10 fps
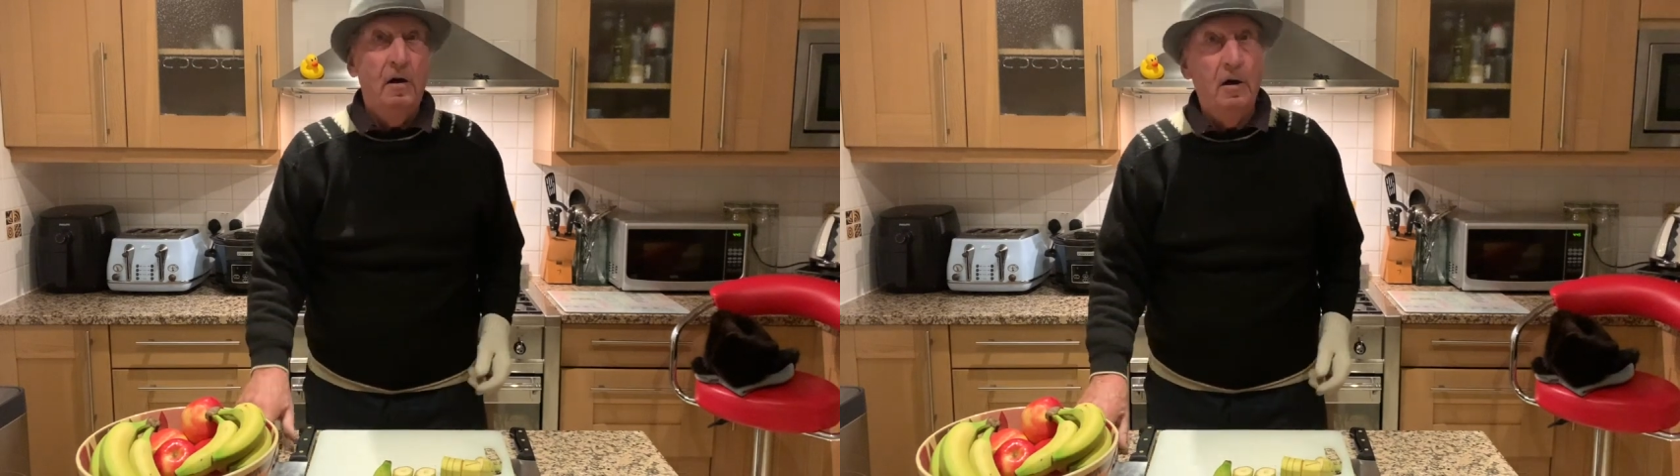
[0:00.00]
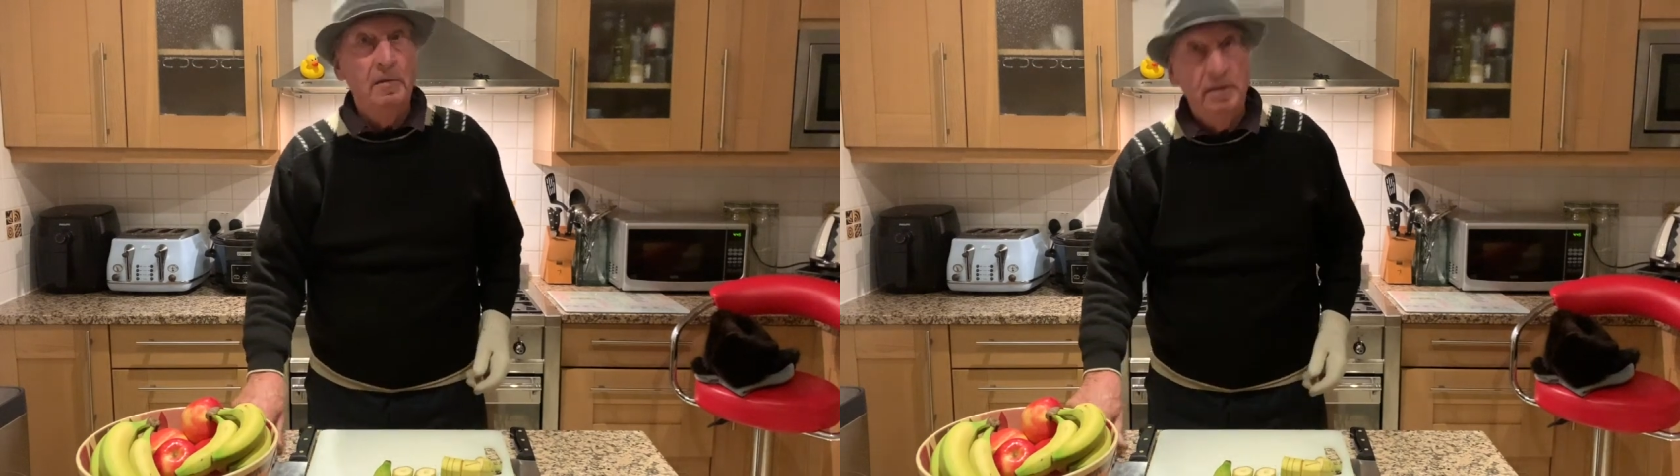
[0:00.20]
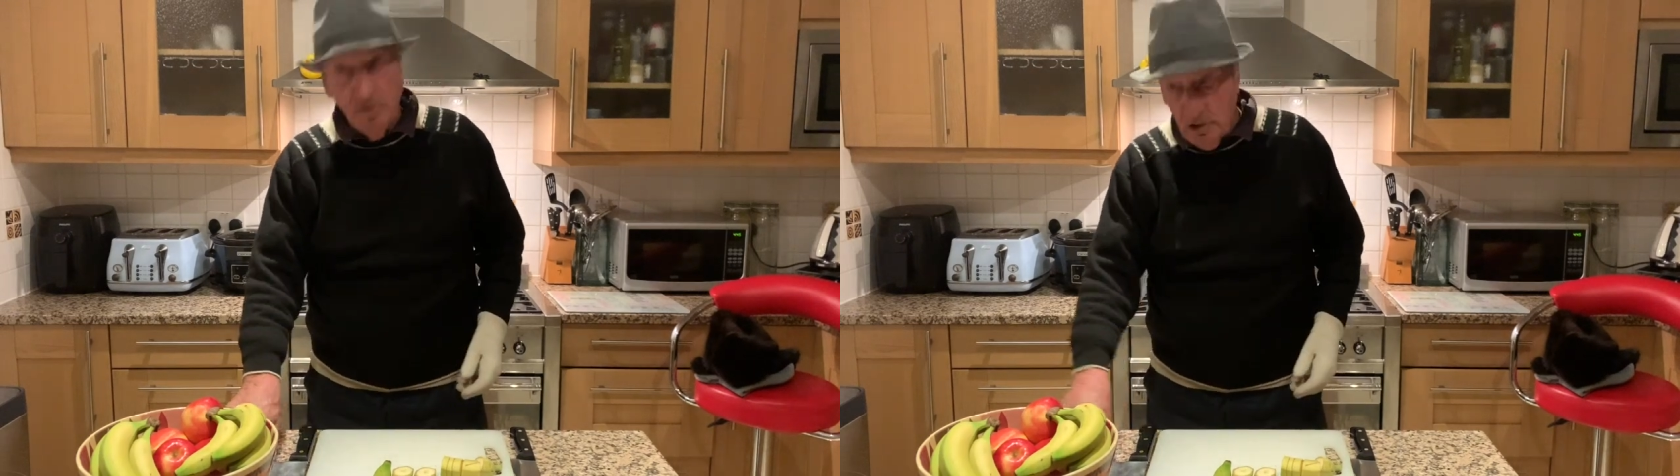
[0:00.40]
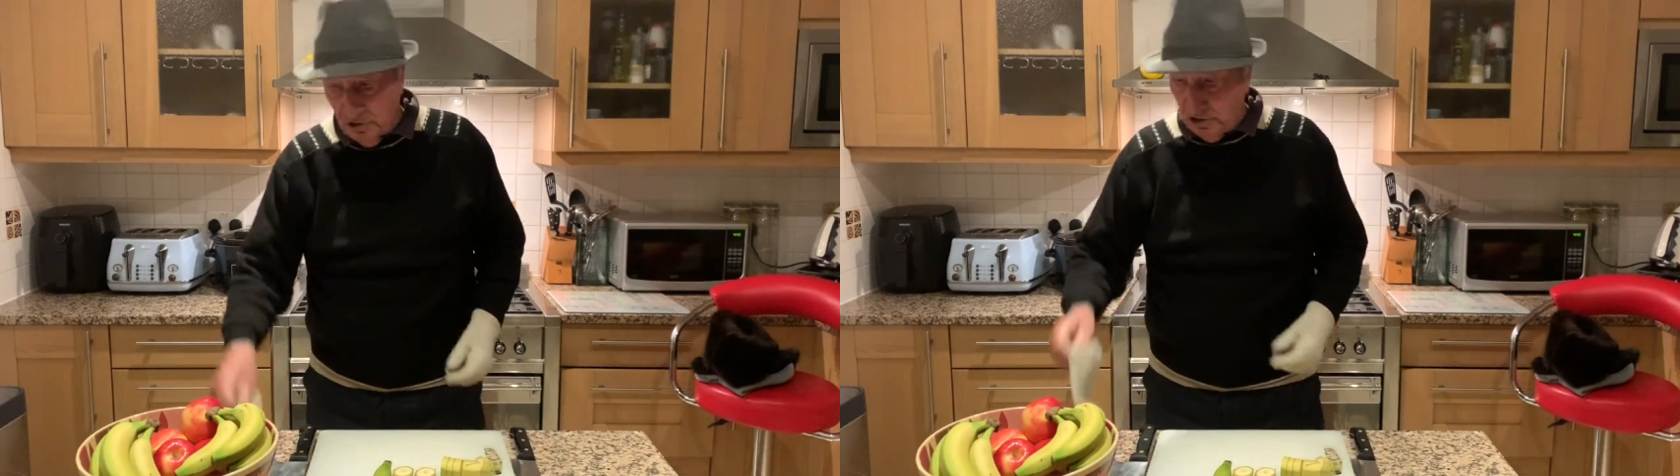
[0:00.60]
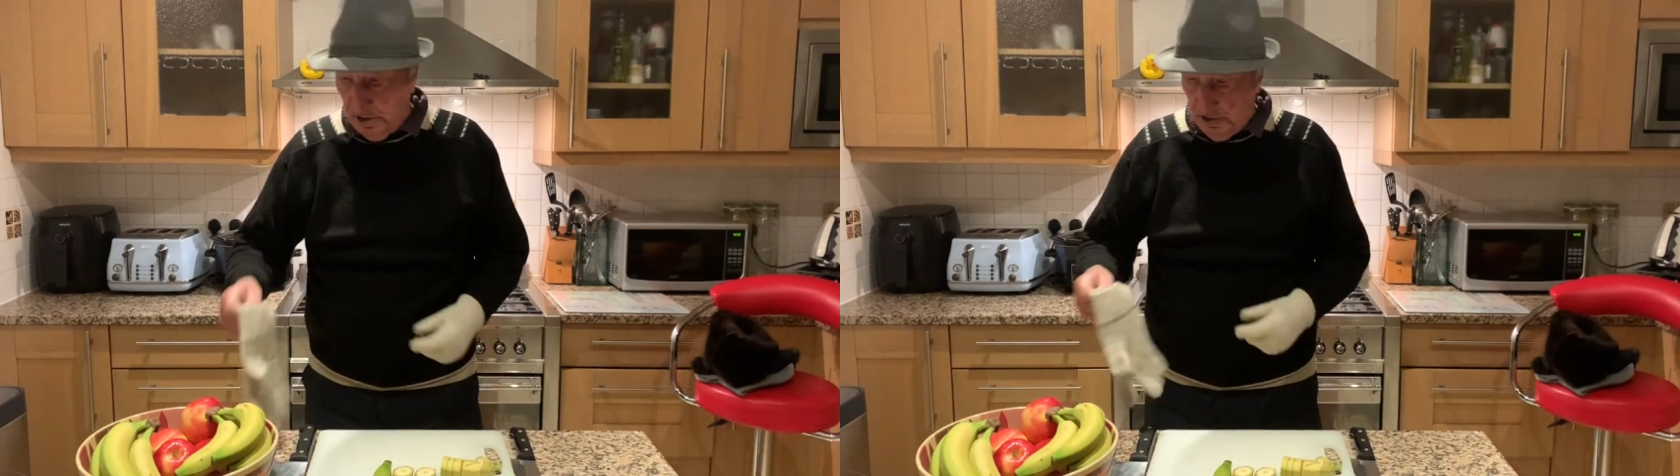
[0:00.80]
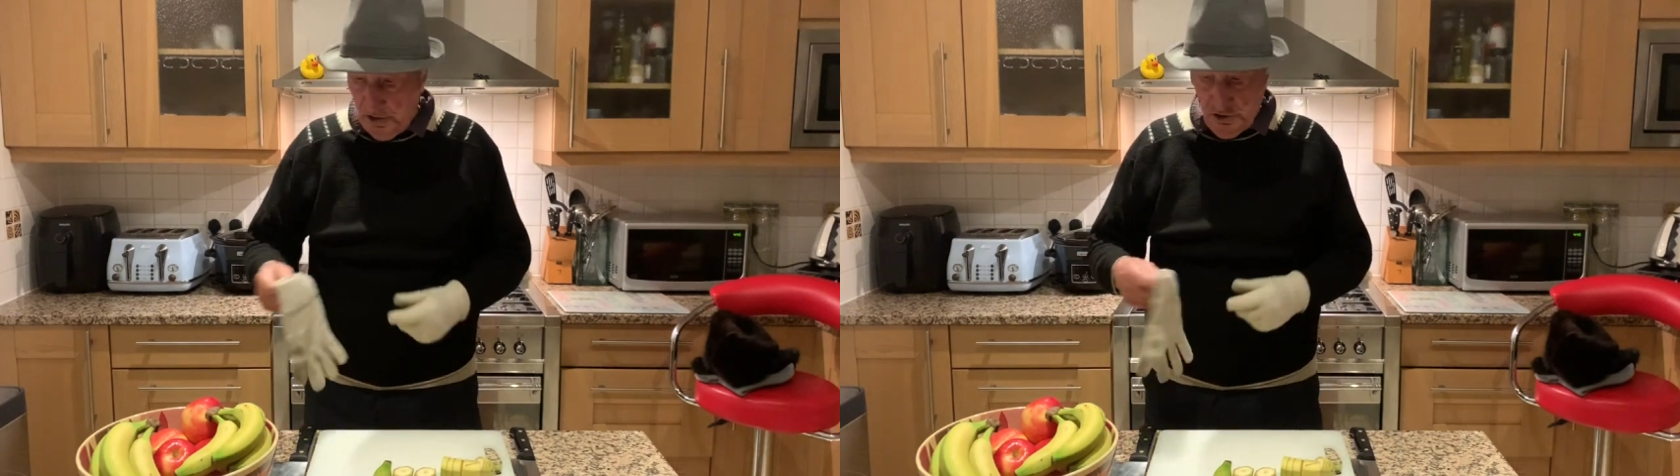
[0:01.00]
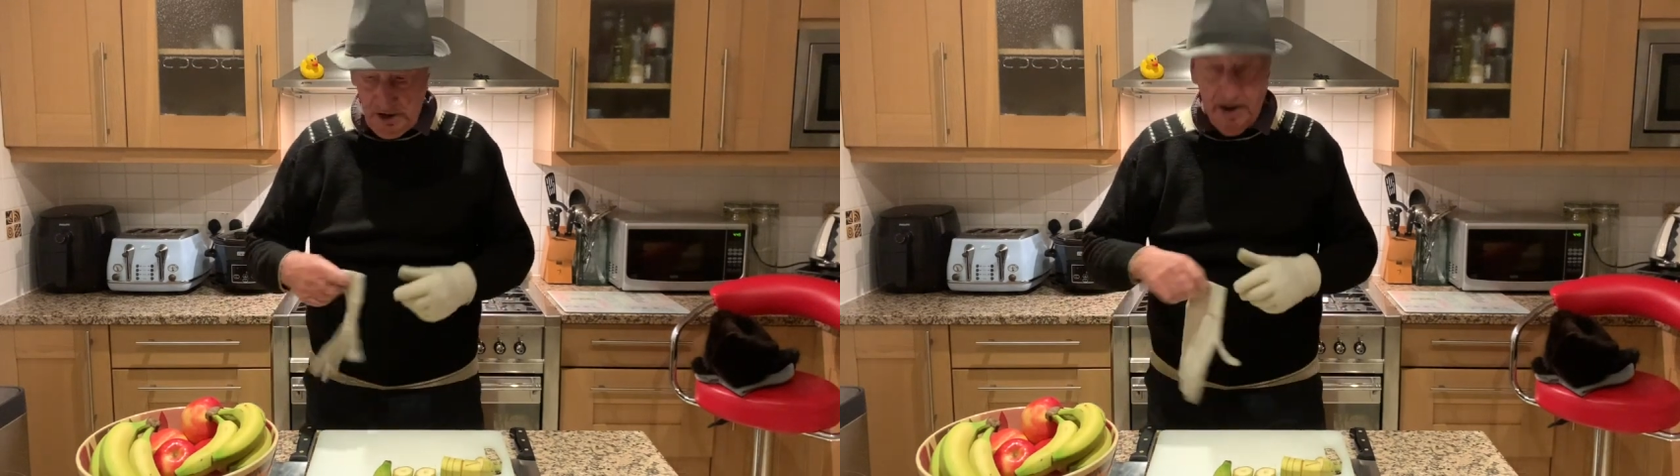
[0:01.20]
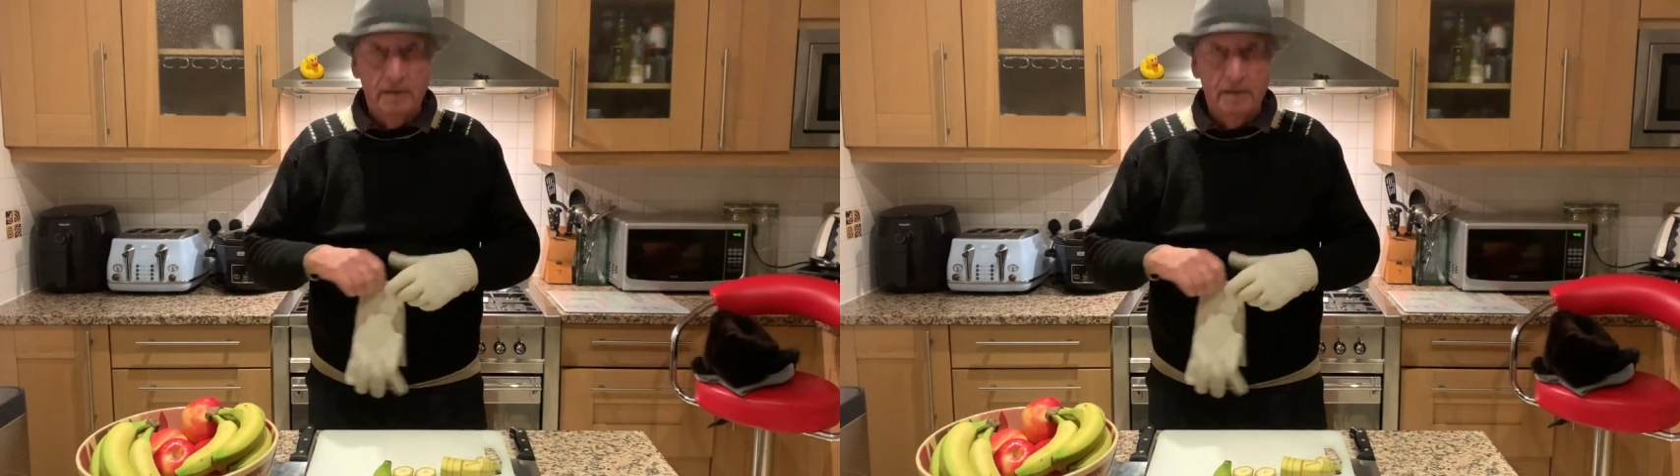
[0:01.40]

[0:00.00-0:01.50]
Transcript: on your side of the track.